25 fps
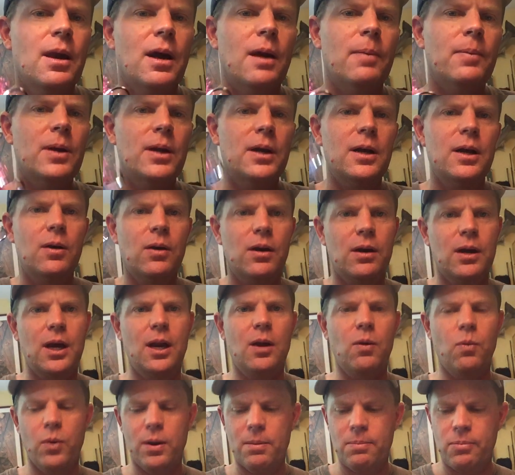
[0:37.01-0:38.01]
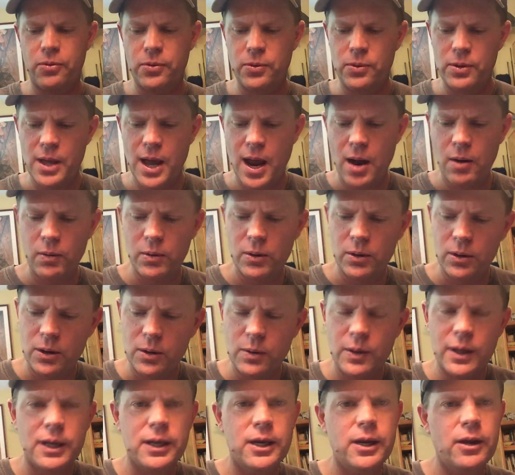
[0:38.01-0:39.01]
I'm gonna kind of whip through that real
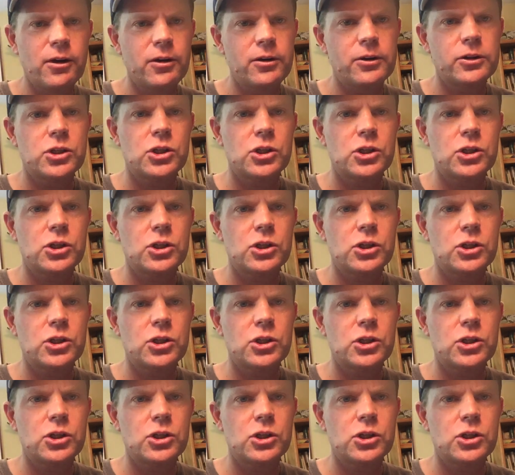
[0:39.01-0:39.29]
quick here